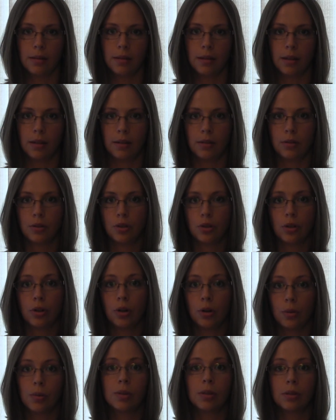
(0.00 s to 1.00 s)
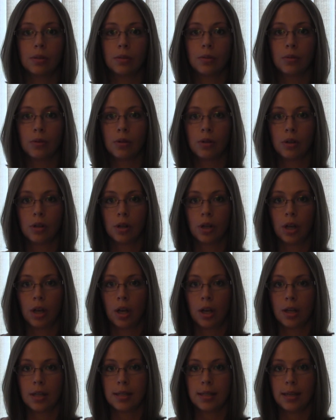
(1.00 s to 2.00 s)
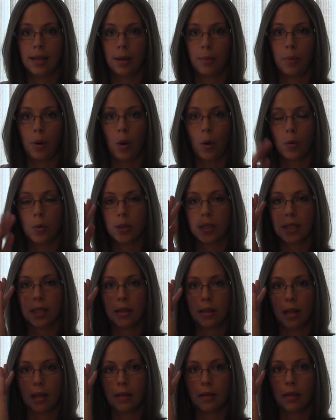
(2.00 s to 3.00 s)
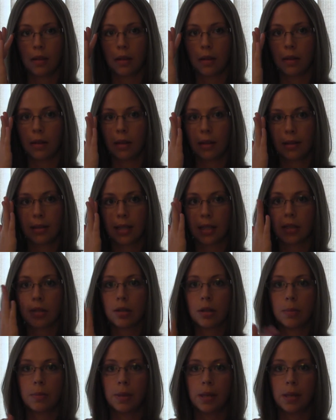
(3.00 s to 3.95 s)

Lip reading: the sugar will decompose and then the accessory